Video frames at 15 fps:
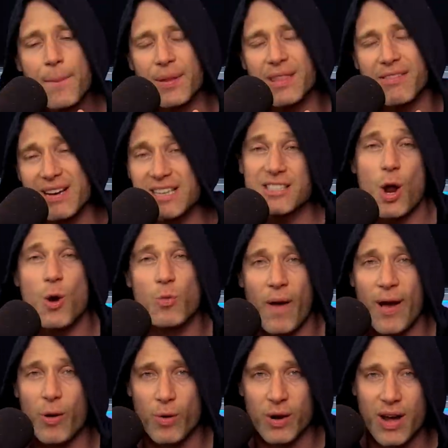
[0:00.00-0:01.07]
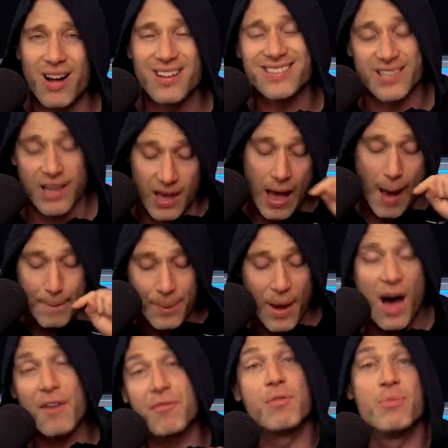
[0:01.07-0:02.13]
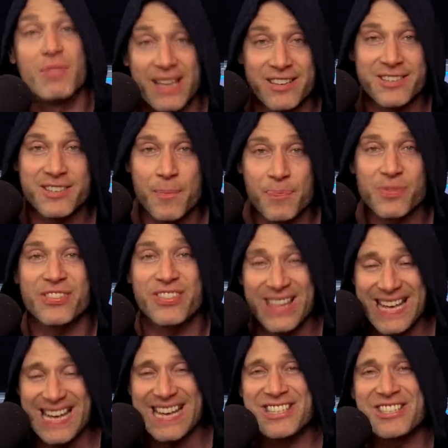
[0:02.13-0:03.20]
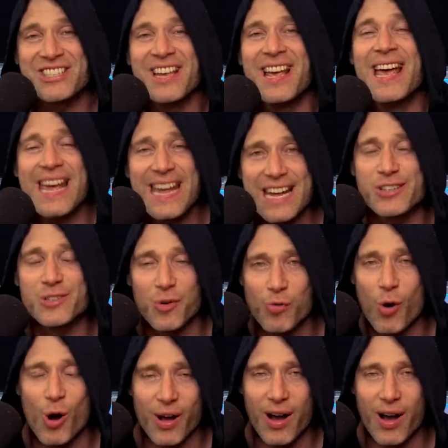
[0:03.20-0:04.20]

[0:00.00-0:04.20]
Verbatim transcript: But there is no right or wrong answer apart from this. This is a wrong